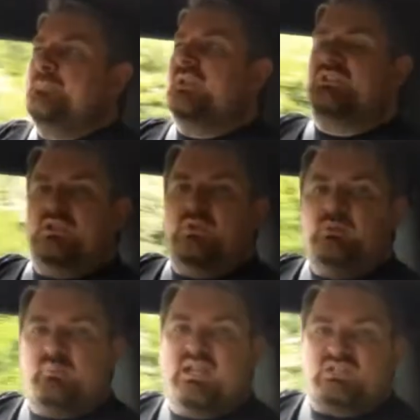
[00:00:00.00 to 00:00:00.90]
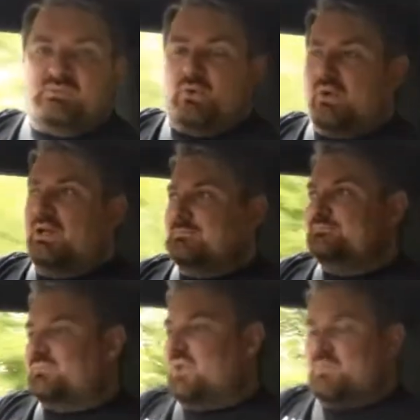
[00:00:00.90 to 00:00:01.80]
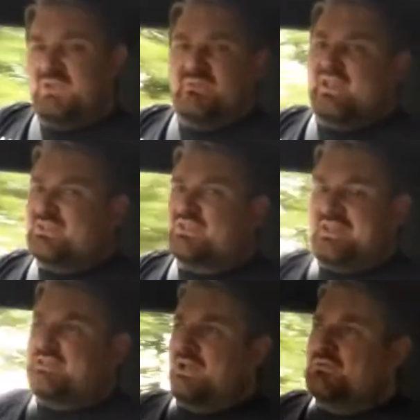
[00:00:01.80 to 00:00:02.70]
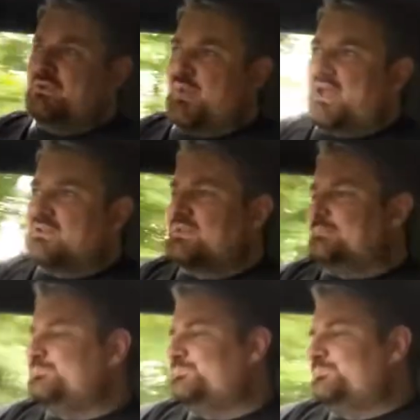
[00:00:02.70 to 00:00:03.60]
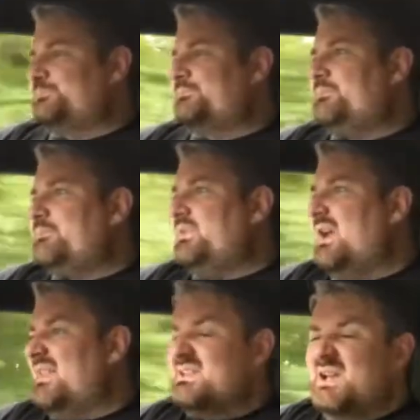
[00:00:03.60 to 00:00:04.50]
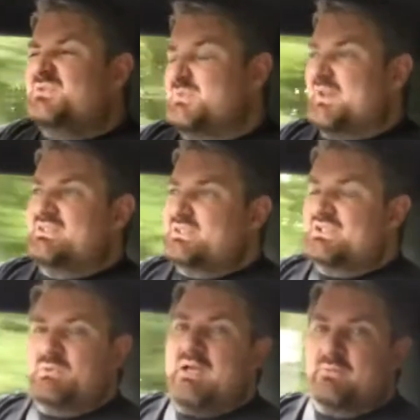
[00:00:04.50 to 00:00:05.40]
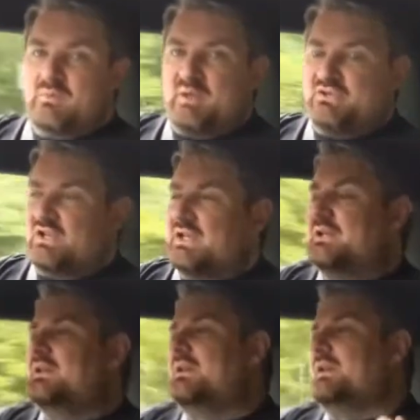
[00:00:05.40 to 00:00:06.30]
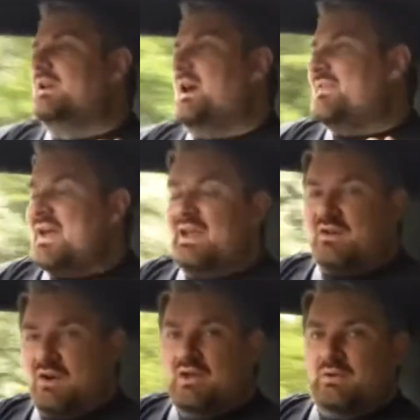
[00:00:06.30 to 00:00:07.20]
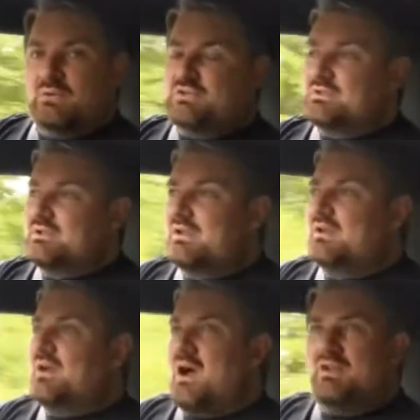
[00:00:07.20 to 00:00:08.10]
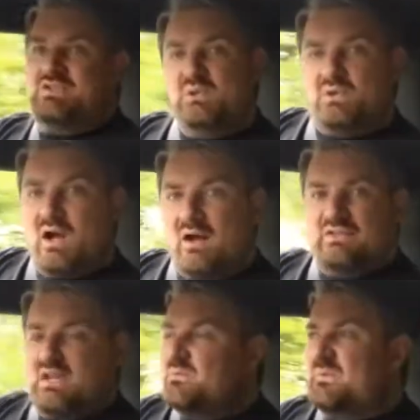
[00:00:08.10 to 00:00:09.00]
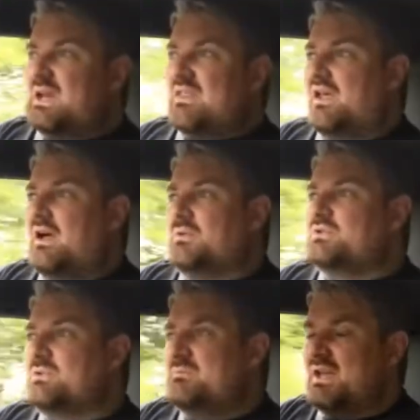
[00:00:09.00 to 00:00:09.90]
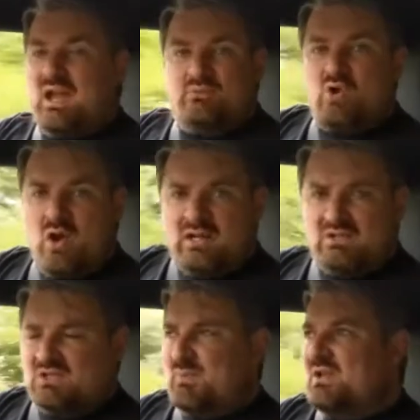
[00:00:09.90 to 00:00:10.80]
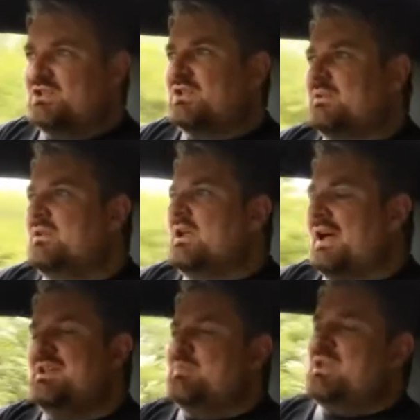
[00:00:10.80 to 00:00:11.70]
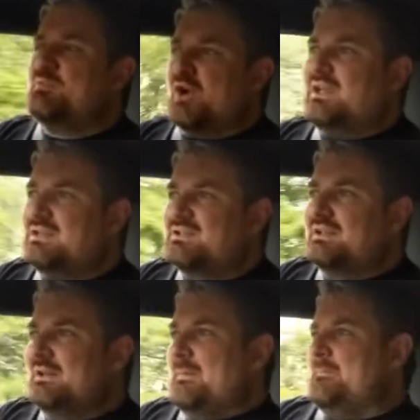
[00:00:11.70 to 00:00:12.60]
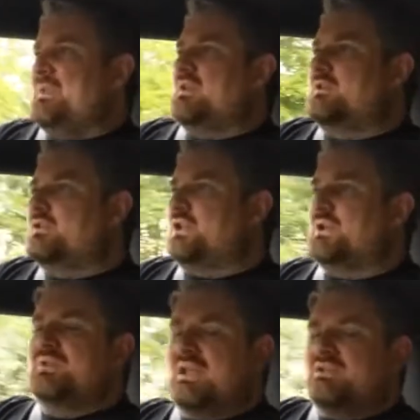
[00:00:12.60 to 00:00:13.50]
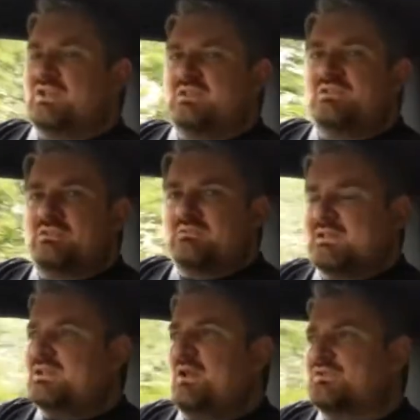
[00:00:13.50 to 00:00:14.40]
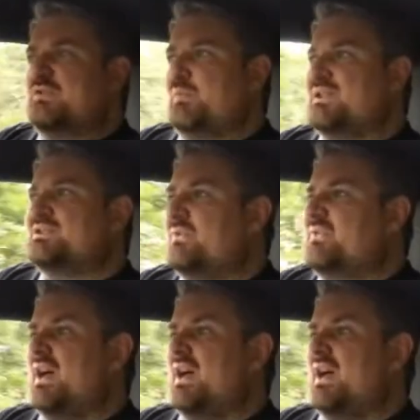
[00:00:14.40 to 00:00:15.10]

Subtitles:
is that you need bits for it, and with the Fiesta there's loads of bits. And there's loads of bits to suit every budget, and that includes R2 cars. Don't forget those. They had Riga suspension, AP brakes, tuned engines. There's lots of bits off